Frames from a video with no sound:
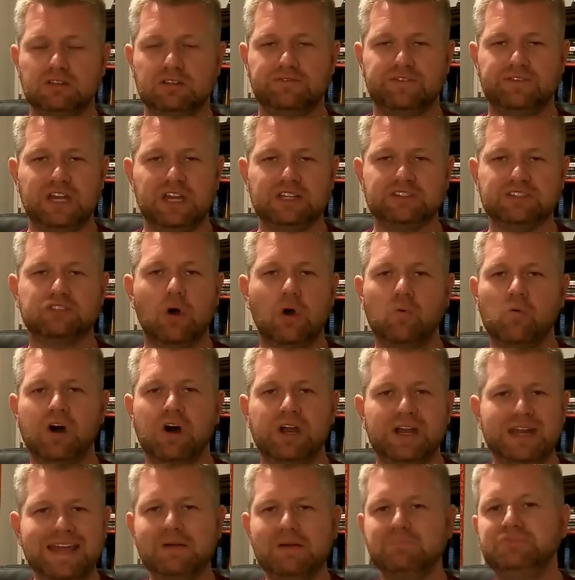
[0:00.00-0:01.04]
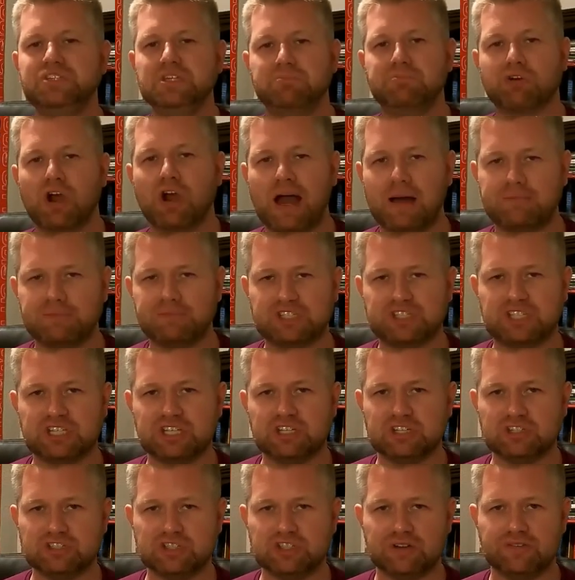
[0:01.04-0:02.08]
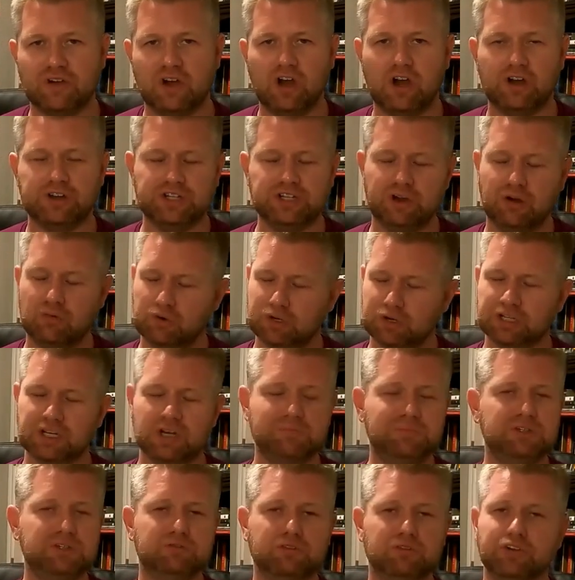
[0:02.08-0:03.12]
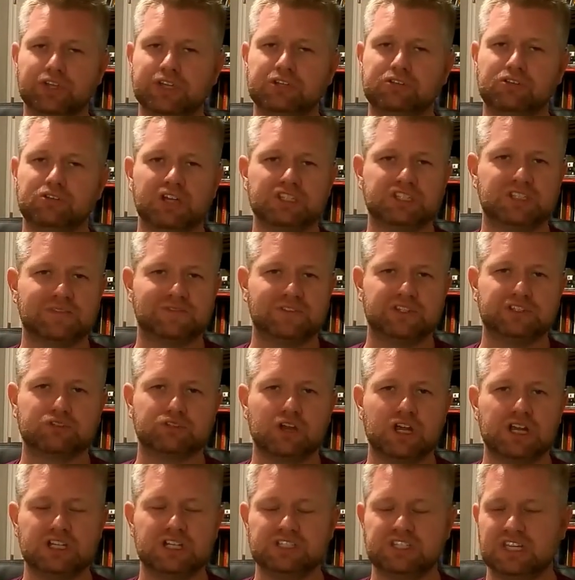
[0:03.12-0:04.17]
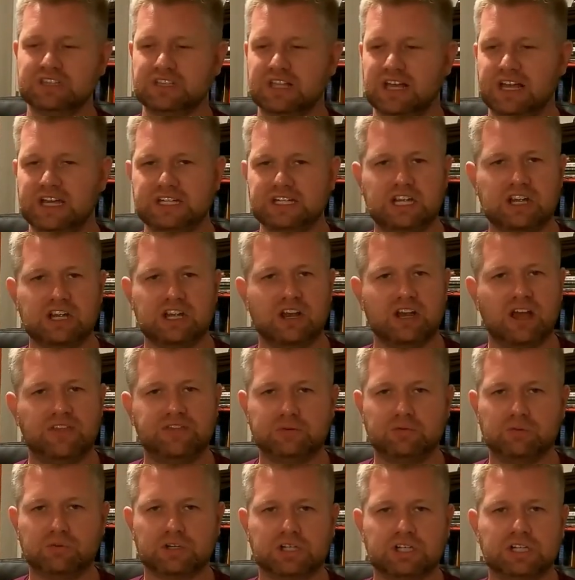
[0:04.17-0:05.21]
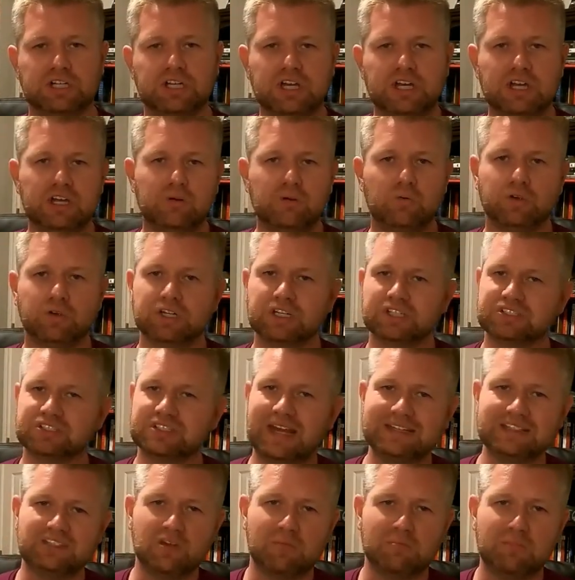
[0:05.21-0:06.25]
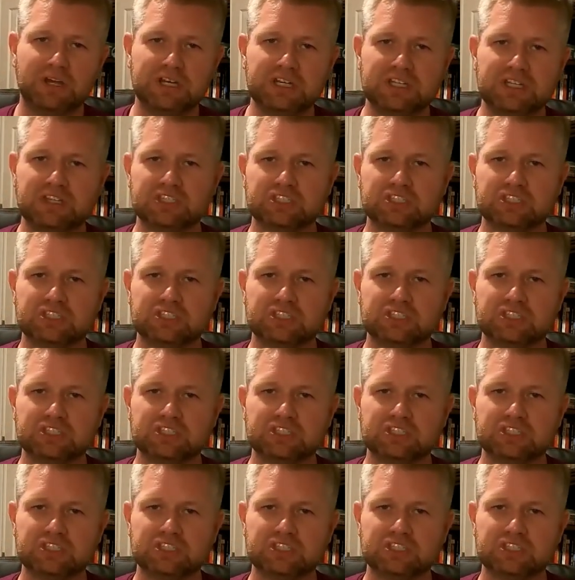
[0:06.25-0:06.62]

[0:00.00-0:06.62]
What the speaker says: The fans don't want empty promises of, we're going to be really aggressive at the trading deadline here. I think we're going to sign somebody